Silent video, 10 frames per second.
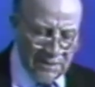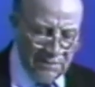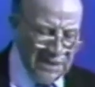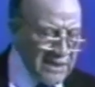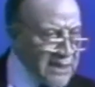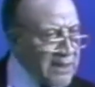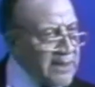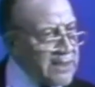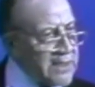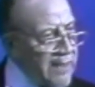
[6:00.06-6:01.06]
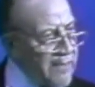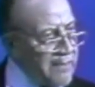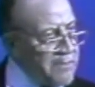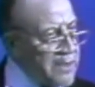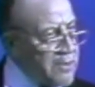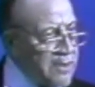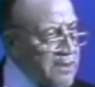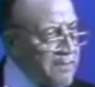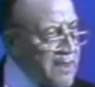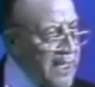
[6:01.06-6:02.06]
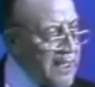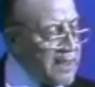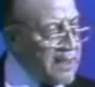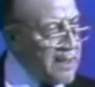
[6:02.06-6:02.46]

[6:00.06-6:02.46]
We, kill each other because of that.